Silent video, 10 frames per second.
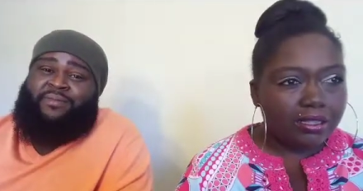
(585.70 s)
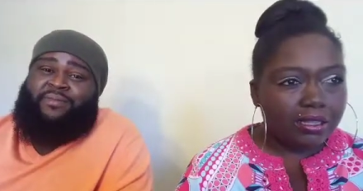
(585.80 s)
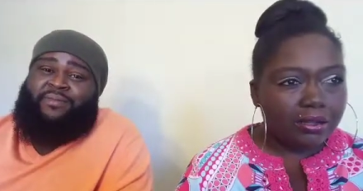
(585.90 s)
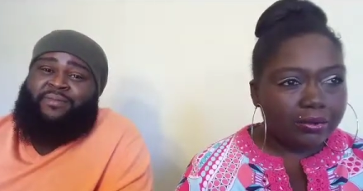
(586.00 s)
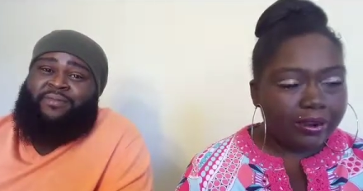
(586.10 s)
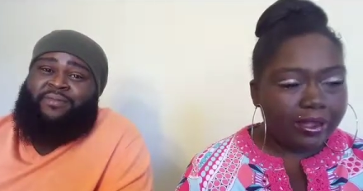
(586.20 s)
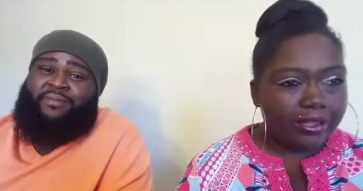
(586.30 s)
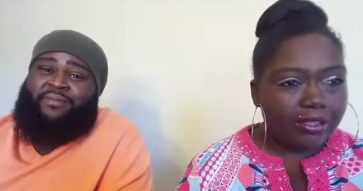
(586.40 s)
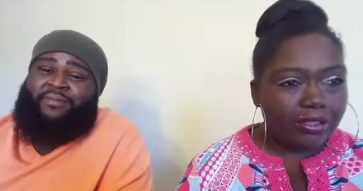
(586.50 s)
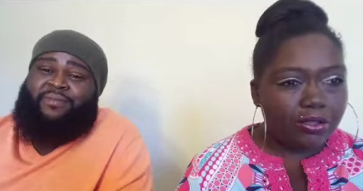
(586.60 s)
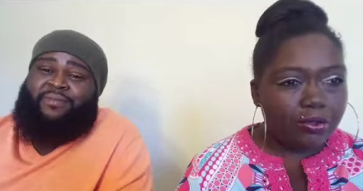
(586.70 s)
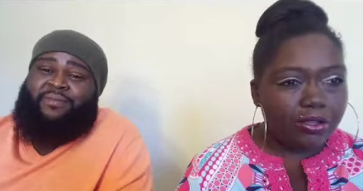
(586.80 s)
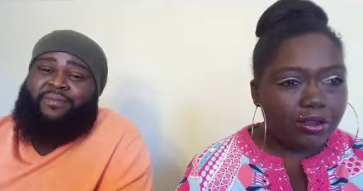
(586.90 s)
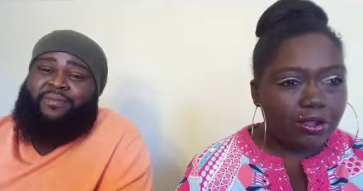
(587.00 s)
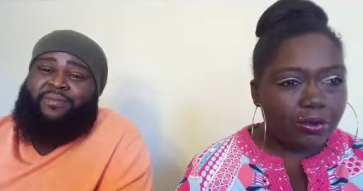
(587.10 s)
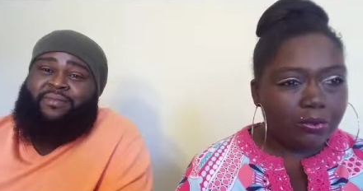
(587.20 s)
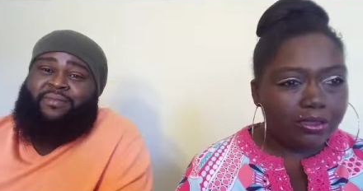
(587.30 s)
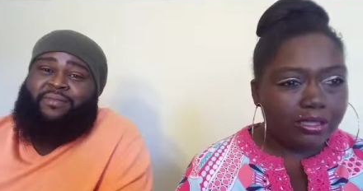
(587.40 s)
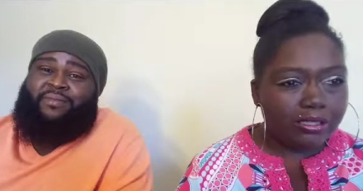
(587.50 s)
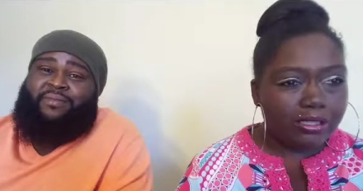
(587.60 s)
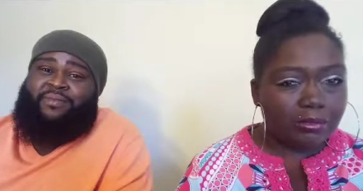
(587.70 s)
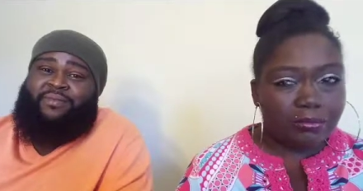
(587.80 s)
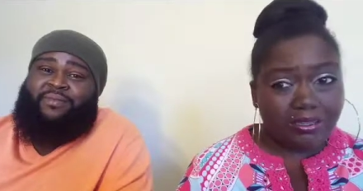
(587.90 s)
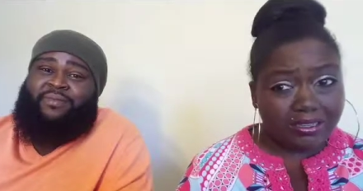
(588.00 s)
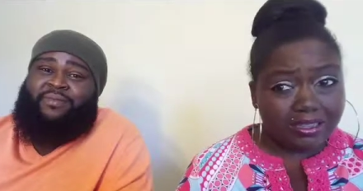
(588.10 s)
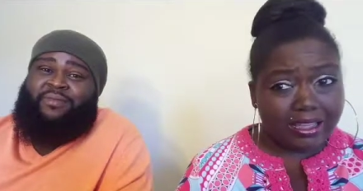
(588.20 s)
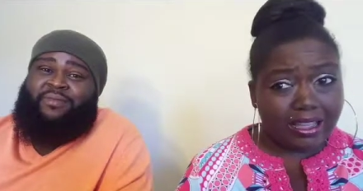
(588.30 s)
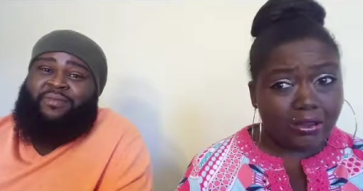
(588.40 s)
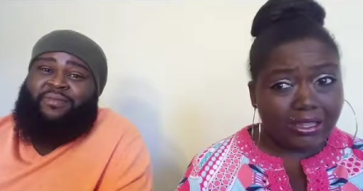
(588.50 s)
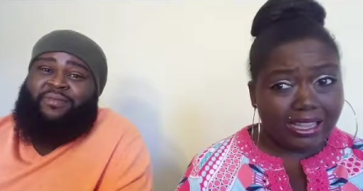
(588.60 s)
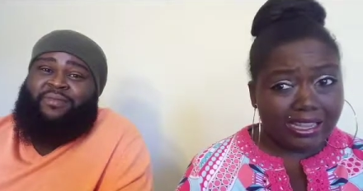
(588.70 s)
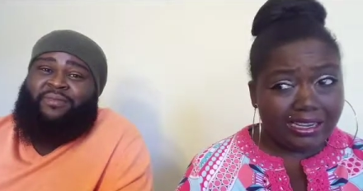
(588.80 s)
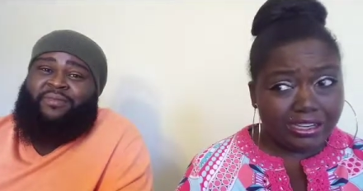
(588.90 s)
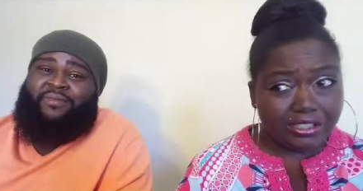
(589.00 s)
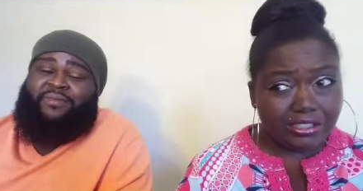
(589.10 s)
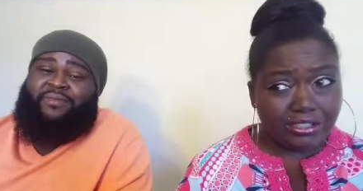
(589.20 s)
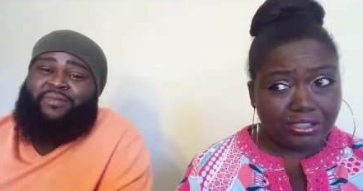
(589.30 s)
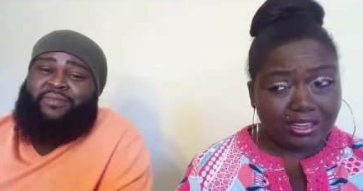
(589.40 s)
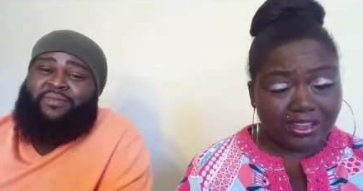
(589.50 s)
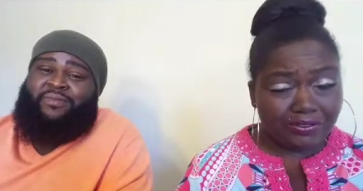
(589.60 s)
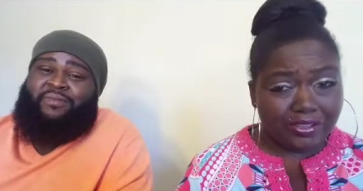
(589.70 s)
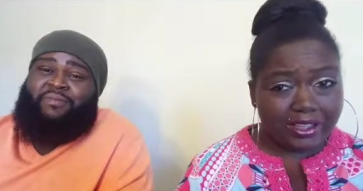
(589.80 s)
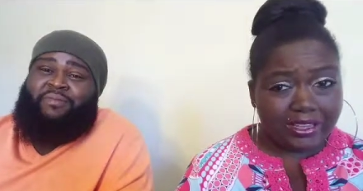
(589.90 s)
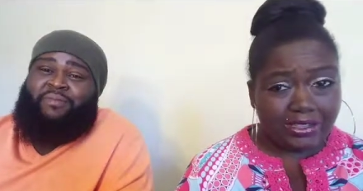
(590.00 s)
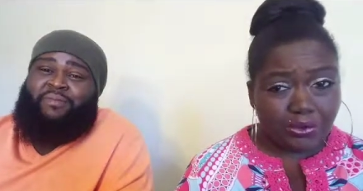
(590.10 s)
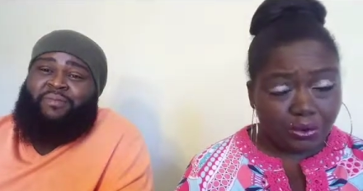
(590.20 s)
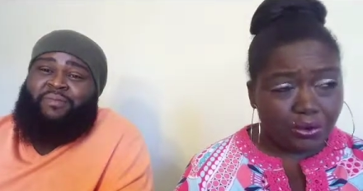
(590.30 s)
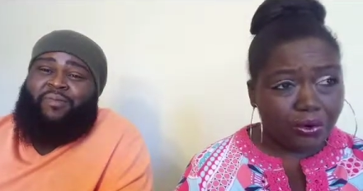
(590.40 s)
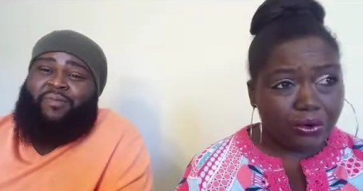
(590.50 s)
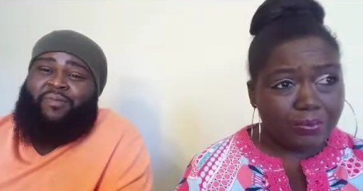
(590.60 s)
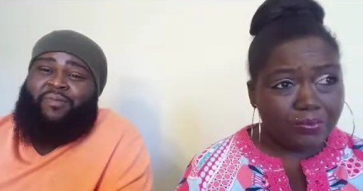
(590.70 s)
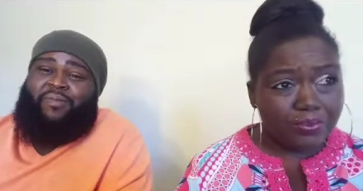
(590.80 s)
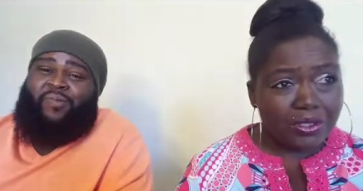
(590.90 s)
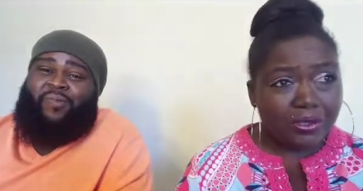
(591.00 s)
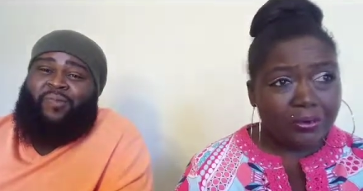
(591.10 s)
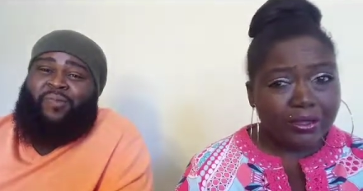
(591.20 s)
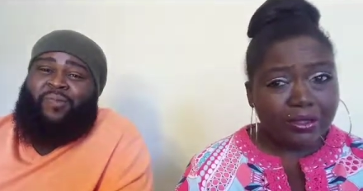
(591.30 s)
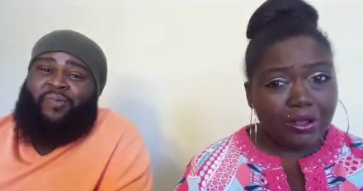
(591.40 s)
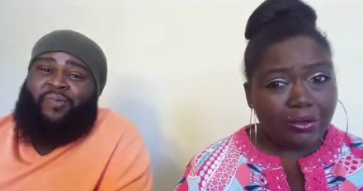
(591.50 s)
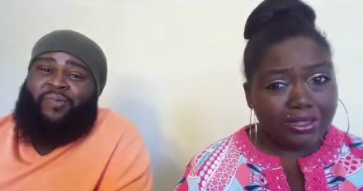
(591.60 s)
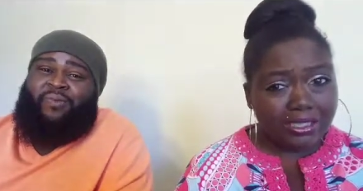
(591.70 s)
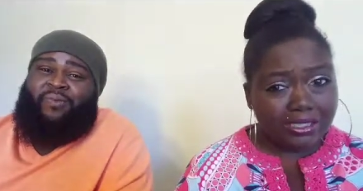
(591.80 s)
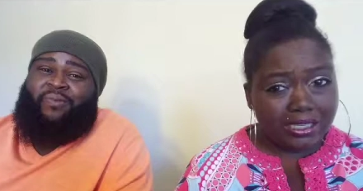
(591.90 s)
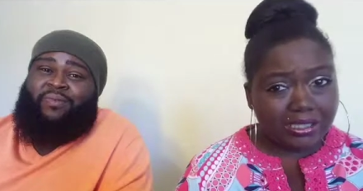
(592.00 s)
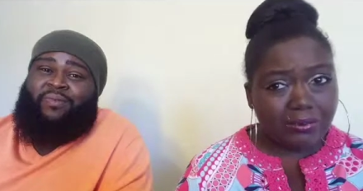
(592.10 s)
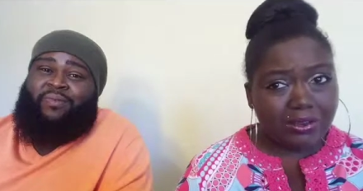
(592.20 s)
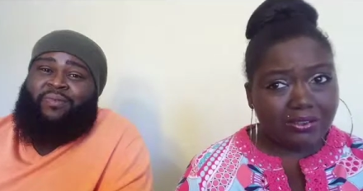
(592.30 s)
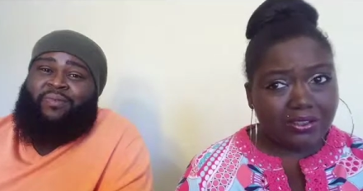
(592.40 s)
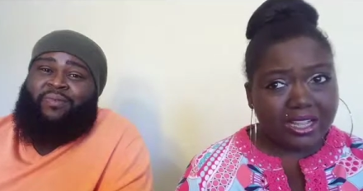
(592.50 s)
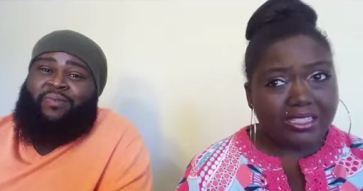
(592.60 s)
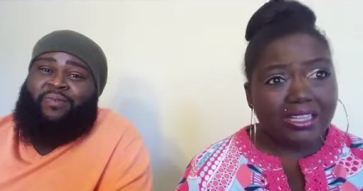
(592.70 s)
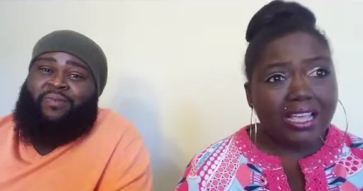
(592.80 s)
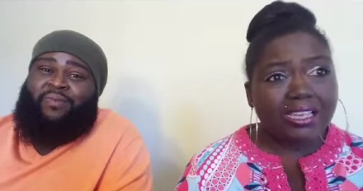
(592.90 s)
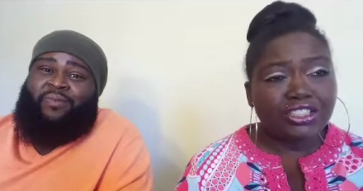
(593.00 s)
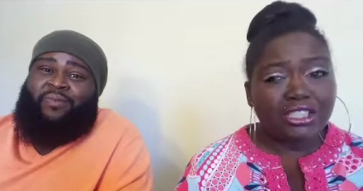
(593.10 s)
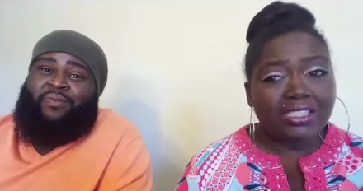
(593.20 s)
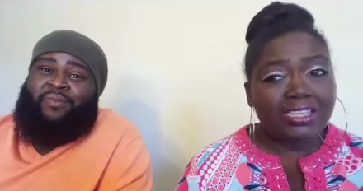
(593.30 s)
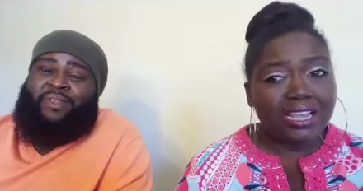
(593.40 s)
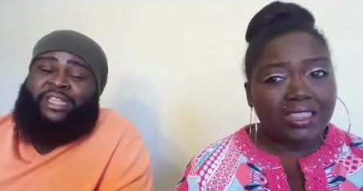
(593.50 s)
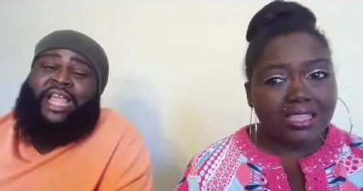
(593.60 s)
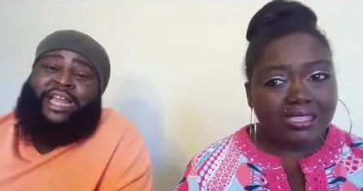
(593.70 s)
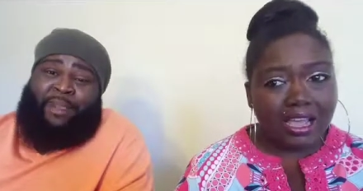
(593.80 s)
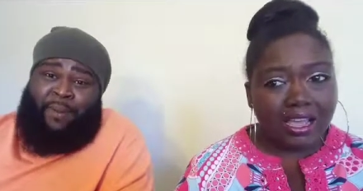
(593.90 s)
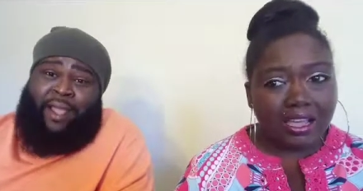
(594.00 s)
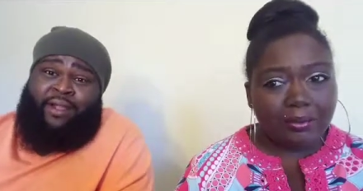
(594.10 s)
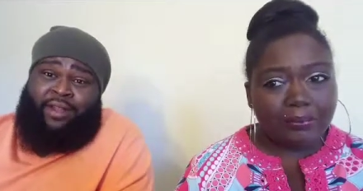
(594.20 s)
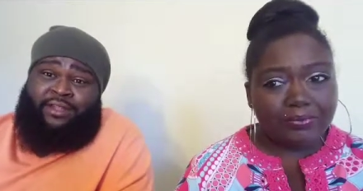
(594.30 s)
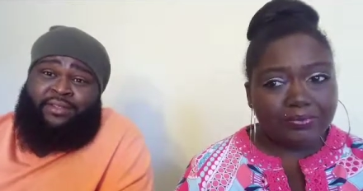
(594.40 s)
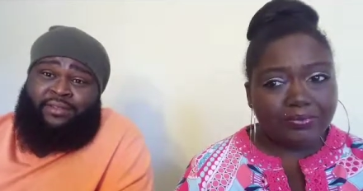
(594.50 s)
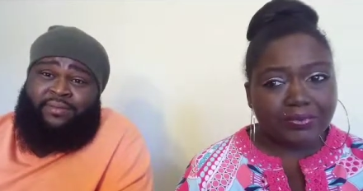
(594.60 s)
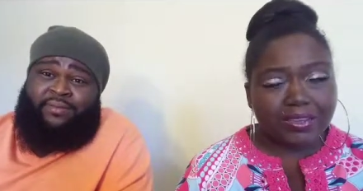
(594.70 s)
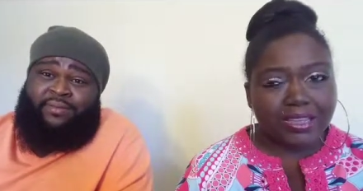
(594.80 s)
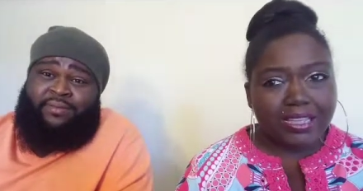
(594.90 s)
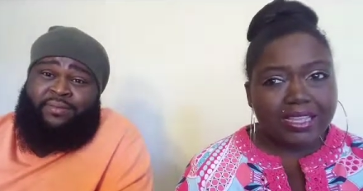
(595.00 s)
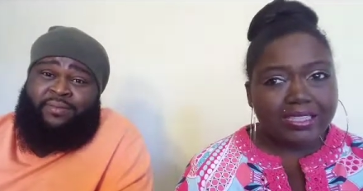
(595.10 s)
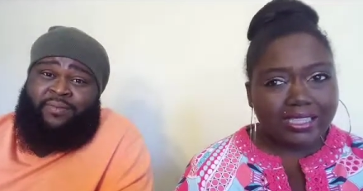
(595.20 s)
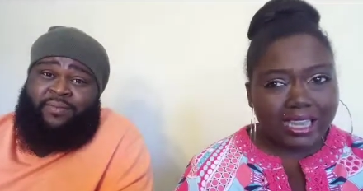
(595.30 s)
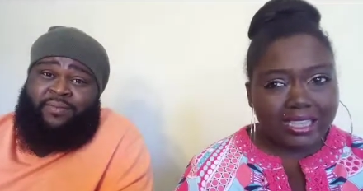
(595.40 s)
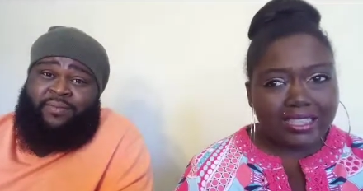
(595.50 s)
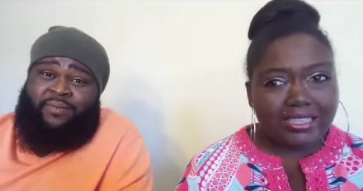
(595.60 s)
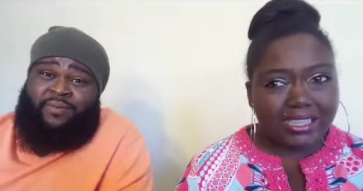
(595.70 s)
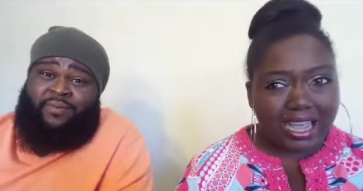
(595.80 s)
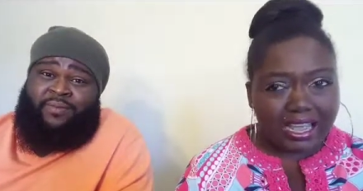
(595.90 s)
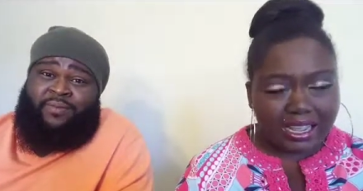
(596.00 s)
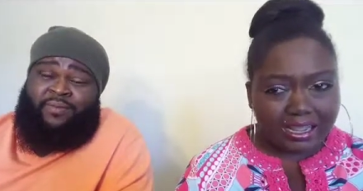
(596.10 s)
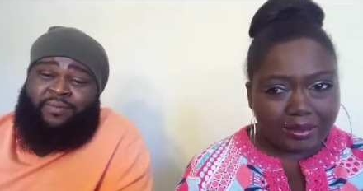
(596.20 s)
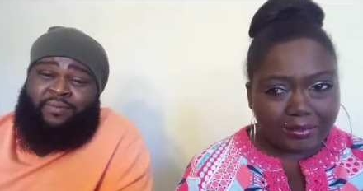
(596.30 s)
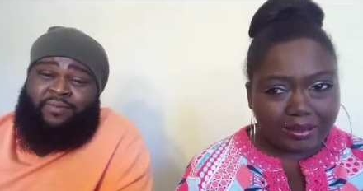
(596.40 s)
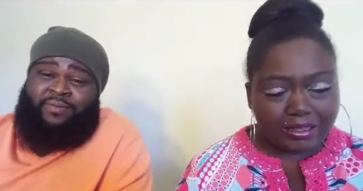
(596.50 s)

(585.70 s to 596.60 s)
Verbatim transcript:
Speaker 1: All right, you can go with this completely outlandish advice, or we can go with the sensible advice. Just take Date the time. Their parents. Take the time.